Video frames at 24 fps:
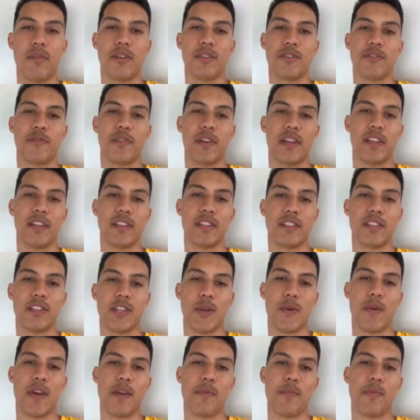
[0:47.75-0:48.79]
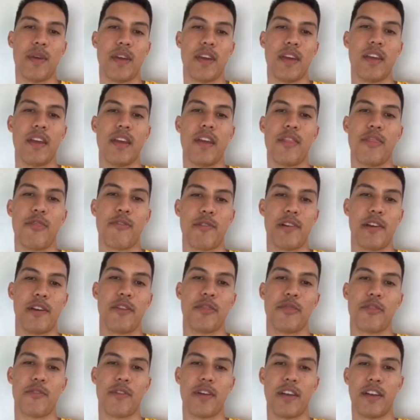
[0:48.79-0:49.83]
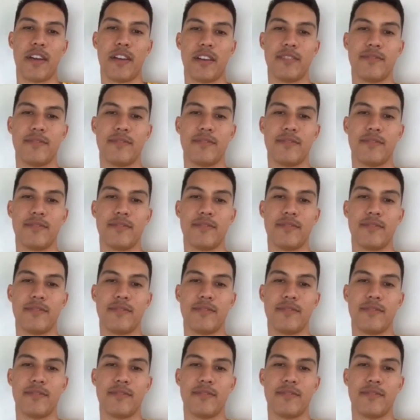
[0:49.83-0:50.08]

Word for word: Malls Feliz UAAP 3 on 3.